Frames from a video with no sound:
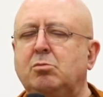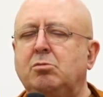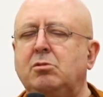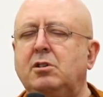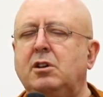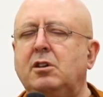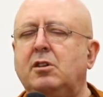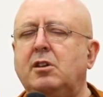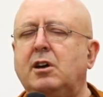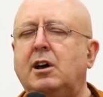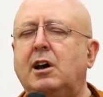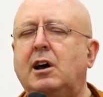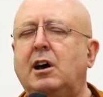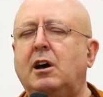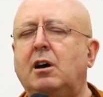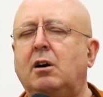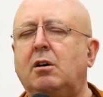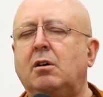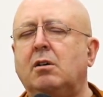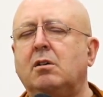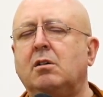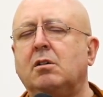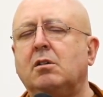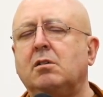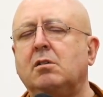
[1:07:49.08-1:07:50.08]
Breathe
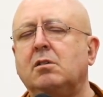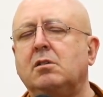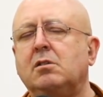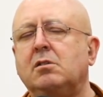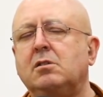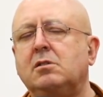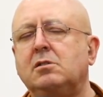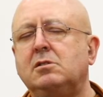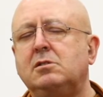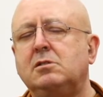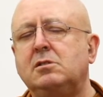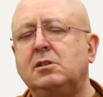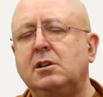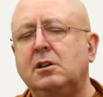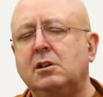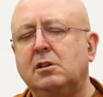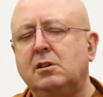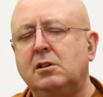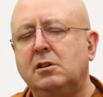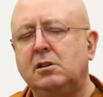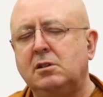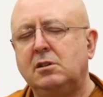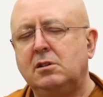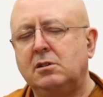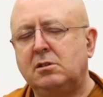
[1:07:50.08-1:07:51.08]
out
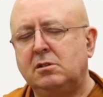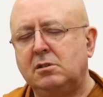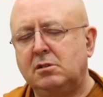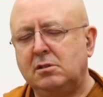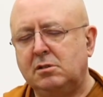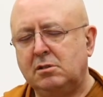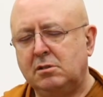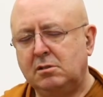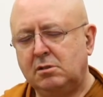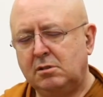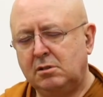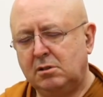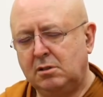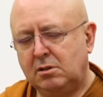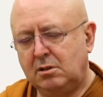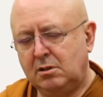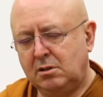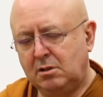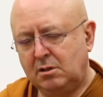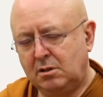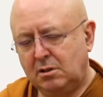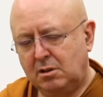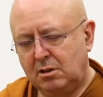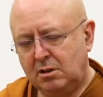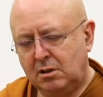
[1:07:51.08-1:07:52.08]
sickness.
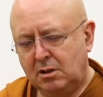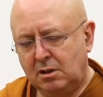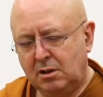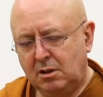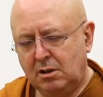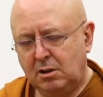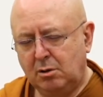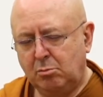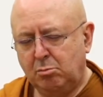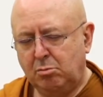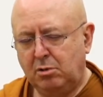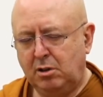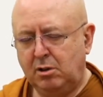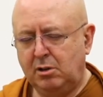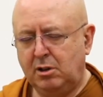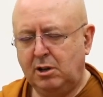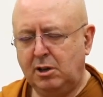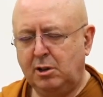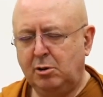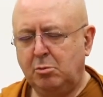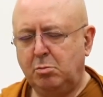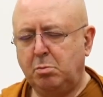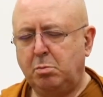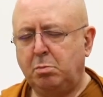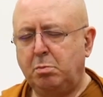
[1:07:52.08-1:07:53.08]
Breathe
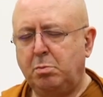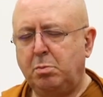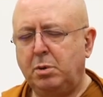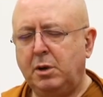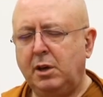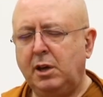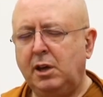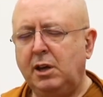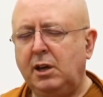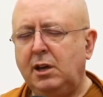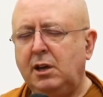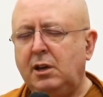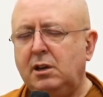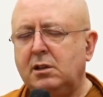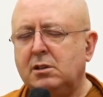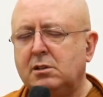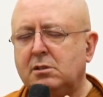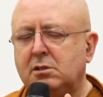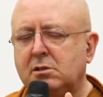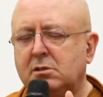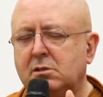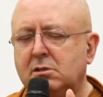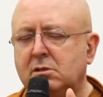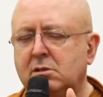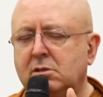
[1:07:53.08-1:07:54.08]
in
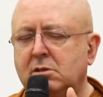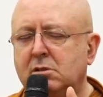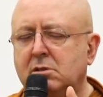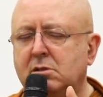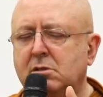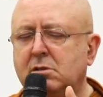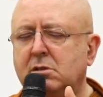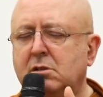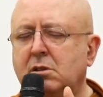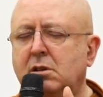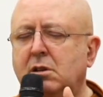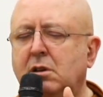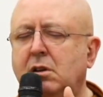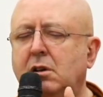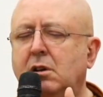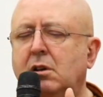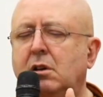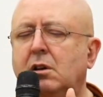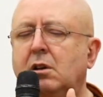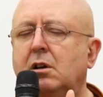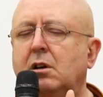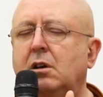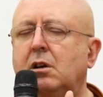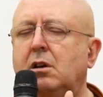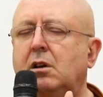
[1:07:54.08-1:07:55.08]
peace.
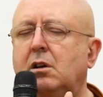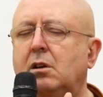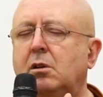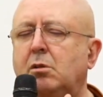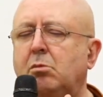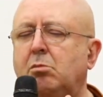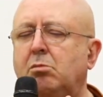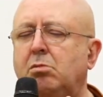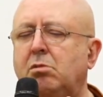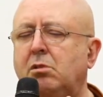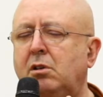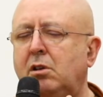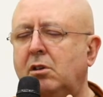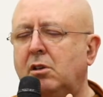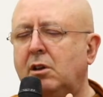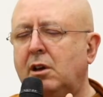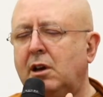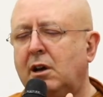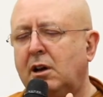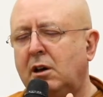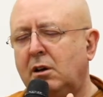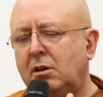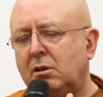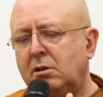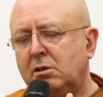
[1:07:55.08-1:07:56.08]
Breathe
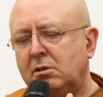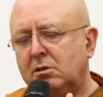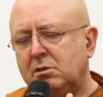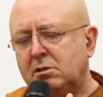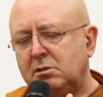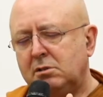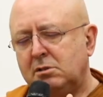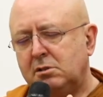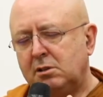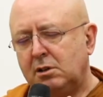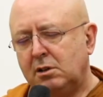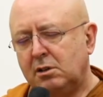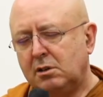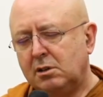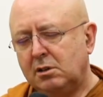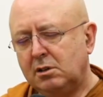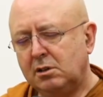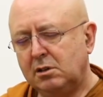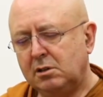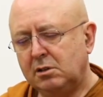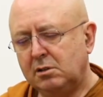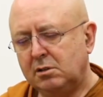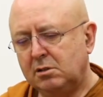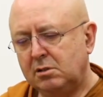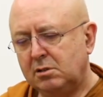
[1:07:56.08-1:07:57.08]
out
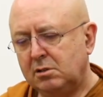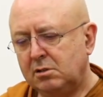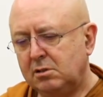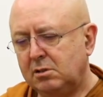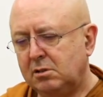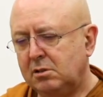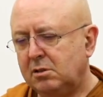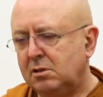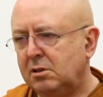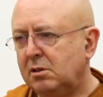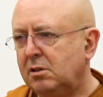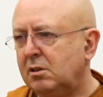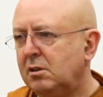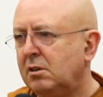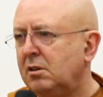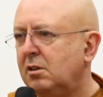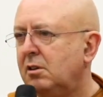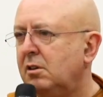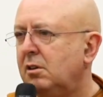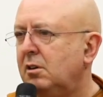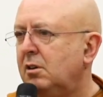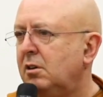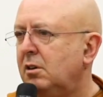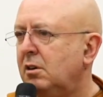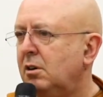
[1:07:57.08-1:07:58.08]
sickness.
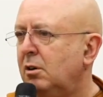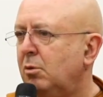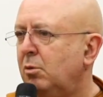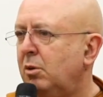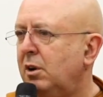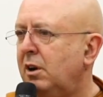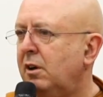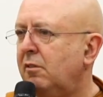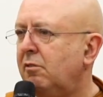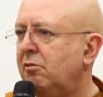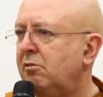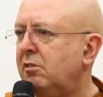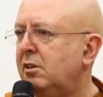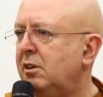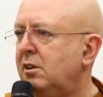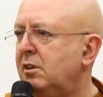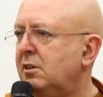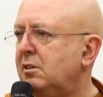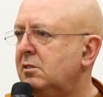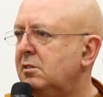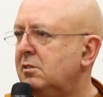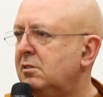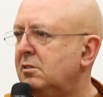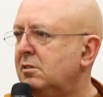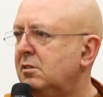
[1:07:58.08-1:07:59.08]
Whatever it
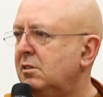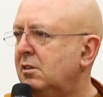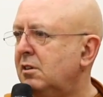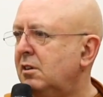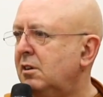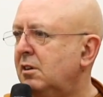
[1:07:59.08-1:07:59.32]
is.